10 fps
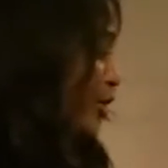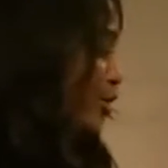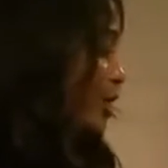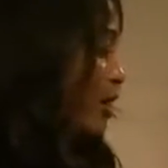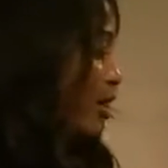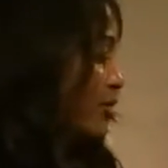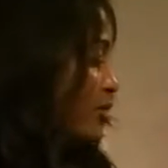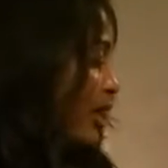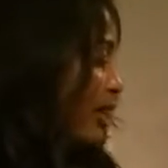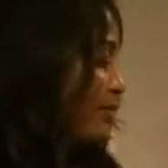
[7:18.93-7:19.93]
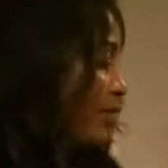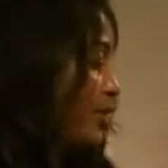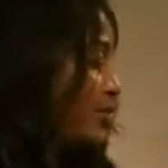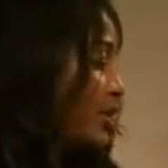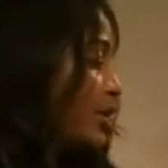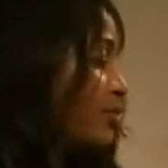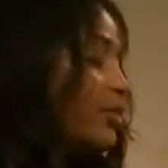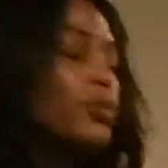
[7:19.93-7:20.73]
You're going to also have those that are going to be